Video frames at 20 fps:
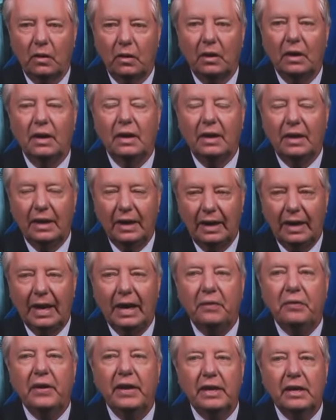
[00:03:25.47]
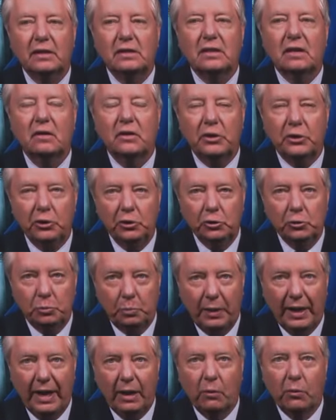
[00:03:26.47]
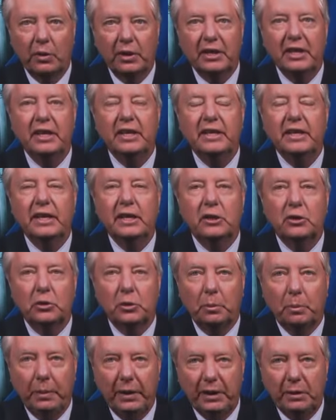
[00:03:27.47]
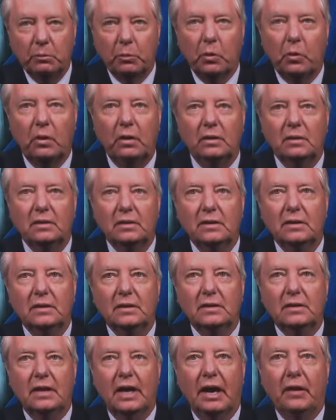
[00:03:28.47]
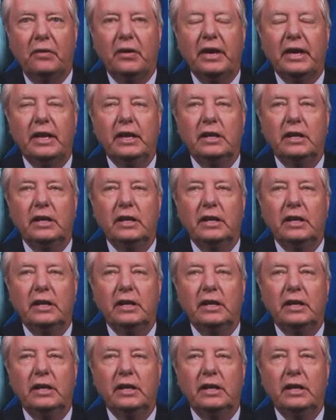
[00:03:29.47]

I, I think he's going to use power to get NATO to pay more. I think